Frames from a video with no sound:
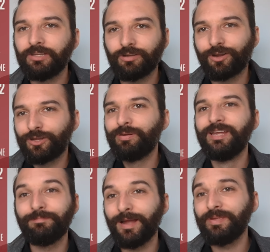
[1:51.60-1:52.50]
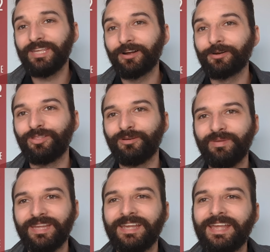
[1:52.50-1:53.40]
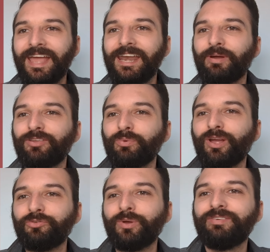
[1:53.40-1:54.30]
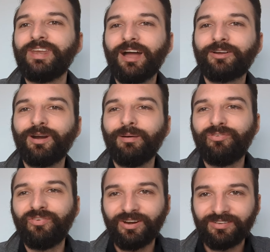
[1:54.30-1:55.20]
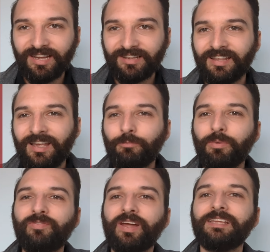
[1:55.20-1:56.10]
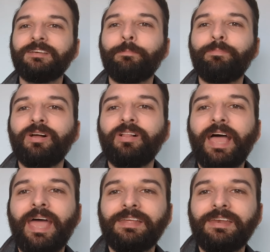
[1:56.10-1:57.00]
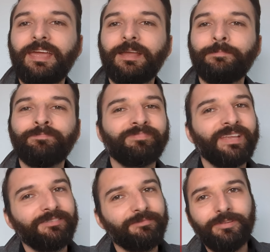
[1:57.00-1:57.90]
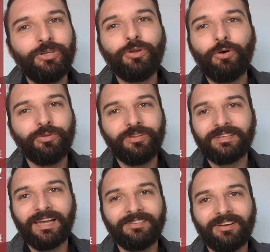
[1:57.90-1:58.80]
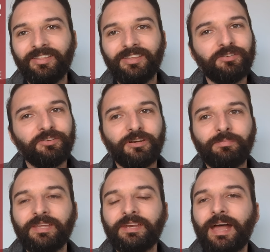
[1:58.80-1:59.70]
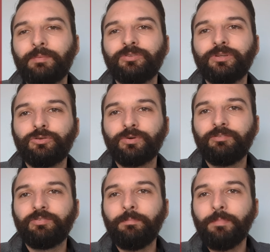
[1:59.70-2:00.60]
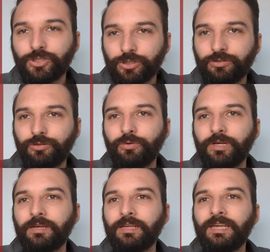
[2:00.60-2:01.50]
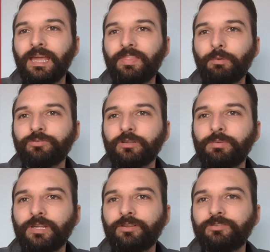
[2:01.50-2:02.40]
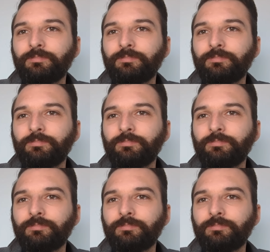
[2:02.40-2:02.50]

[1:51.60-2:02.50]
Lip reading: arguing he might be younger than me. Anyway, so we also have Nakrob Fairtex. We'll be fighting Nabil, Anane. You know who these guys are. This is going to be an absolutely great fight. Make sure to tune in, and that one's going to be on